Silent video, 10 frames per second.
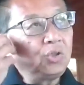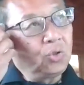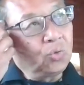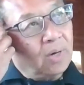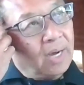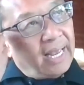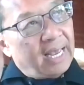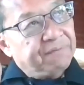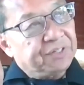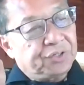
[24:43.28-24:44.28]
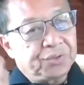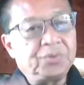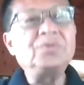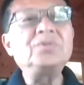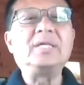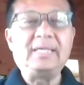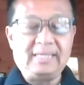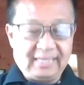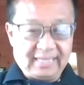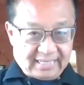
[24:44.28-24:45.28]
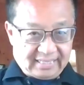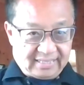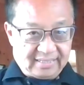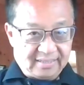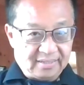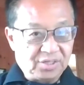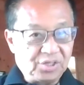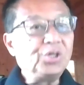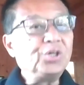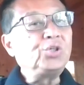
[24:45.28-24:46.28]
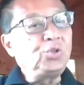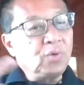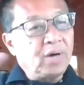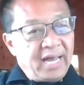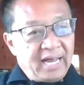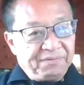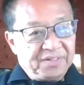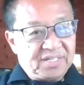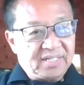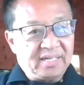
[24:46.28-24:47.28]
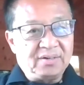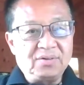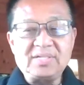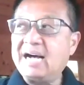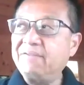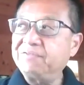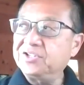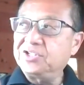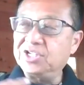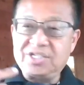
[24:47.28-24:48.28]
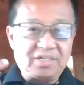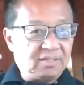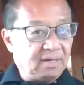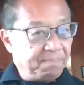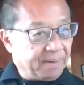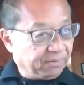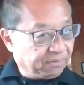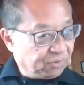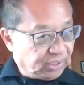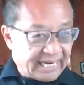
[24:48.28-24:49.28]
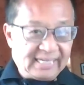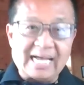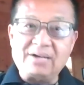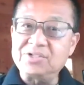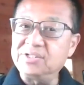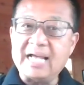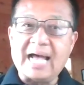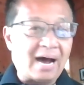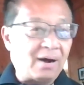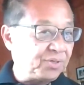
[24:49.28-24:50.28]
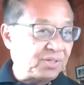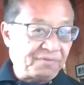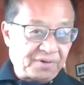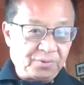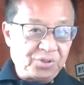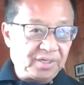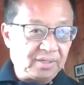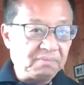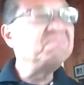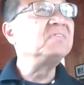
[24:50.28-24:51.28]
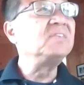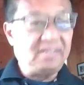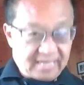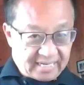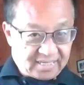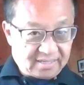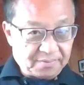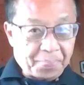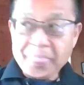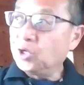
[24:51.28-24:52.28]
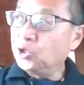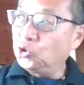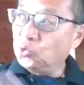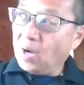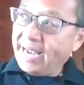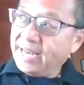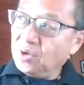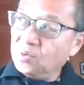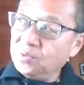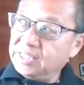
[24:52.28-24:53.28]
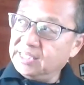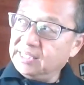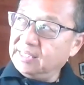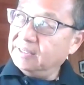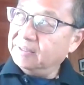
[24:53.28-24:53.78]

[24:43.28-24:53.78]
Do I have the tools? Yes. Do I have the skills after just about 10,000 hours of coaching? Yes. Do I know the